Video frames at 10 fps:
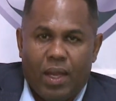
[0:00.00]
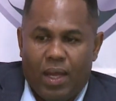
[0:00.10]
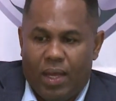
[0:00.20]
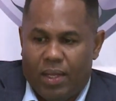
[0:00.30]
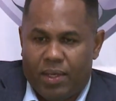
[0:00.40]

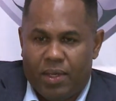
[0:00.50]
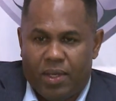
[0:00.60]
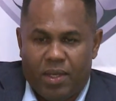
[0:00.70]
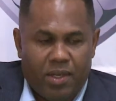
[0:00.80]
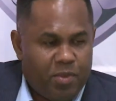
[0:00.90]
And
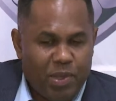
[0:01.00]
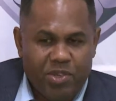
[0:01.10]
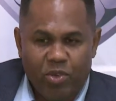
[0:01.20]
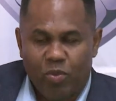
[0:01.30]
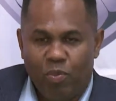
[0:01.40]
a
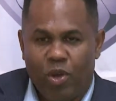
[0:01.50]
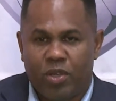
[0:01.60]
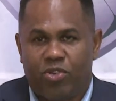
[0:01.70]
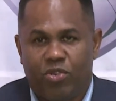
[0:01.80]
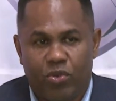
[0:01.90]
special good
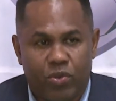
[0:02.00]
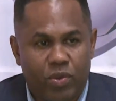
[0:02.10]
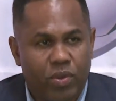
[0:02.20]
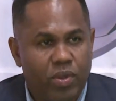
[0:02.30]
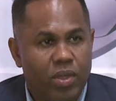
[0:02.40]
morning to
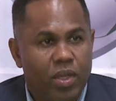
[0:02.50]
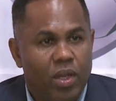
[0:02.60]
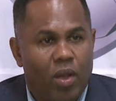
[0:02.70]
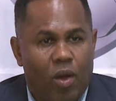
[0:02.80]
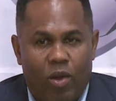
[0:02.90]

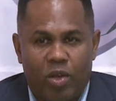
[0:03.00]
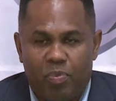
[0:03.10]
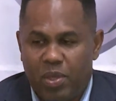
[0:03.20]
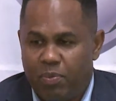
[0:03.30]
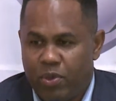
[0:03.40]
all the
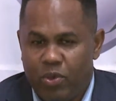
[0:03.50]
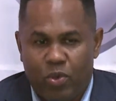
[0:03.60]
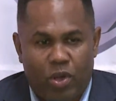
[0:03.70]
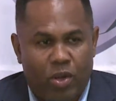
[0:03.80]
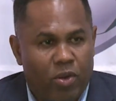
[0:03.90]
people who
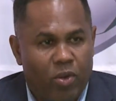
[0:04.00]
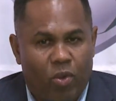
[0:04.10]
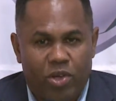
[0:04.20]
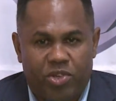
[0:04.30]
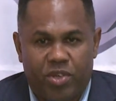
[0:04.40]
are
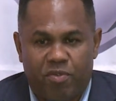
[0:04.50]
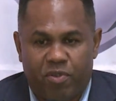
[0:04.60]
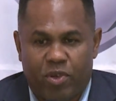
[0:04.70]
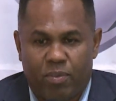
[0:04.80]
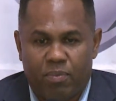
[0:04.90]
watching
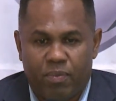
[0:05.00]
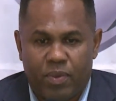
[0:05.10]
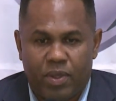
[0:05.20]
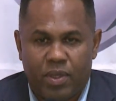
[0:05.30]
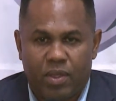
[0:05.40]
from
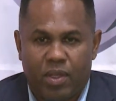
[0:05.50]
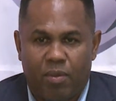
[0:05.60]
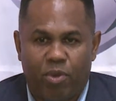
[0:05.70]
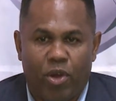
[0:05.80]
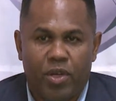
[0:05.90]

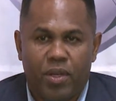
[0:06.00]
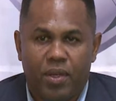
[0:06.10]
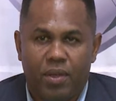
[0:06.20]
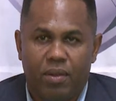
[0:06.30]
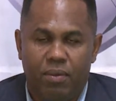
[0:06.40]
abroad,
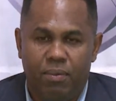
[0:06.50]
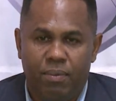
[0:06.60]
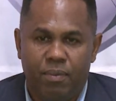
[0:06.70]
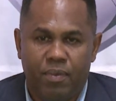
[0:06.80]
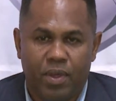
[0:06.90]

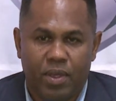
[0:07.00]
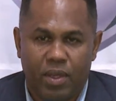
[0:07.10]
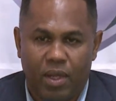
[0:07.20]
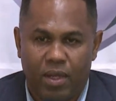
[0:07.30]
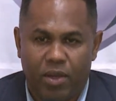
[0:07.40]

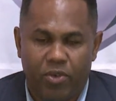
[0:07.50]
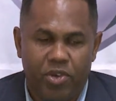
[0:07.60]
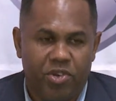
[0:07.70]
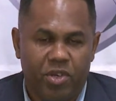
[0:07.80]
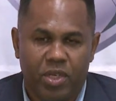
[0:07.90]

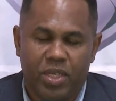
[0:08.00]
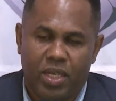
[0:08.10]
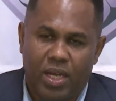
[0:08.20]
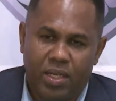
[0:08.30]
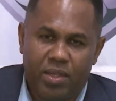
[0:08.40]
regionally
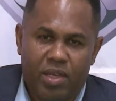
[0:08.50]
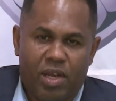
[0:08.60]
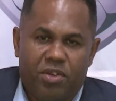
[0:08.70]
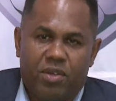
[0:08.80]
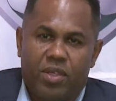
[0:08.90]
and
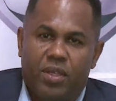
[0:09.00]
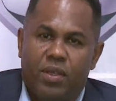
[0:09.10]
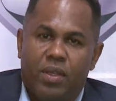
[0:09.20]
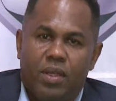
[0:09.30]
internationally.